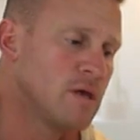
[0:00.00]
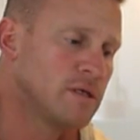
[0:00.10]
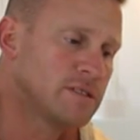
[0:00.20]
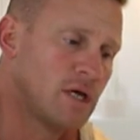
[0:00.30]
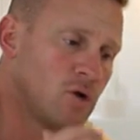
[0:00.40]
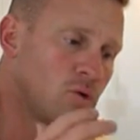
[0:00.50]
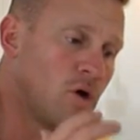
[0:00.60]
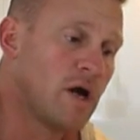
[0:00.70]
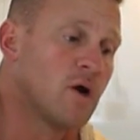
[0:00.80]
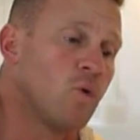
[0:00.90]
So
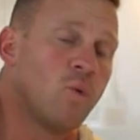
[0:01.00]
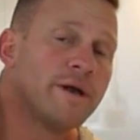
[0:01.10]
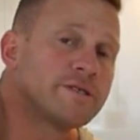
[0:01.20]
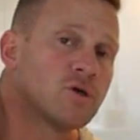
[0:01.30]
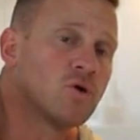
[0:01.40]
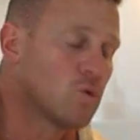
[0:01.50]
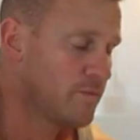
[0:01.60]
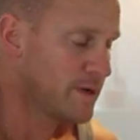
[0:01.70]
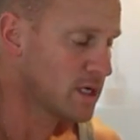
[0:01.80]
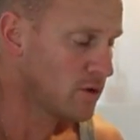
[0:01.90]
I always cook with
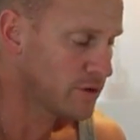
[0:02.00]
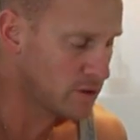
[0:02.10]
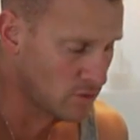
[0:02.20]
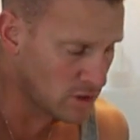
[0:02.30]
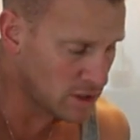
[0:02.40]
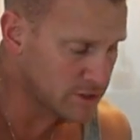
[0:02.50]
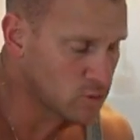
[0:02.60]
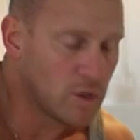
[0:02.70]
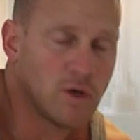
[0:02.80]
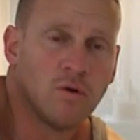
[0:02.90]
my coconut oil
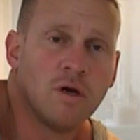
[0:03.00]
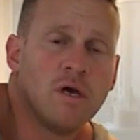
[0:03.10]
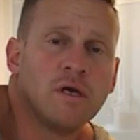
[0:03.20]
as well,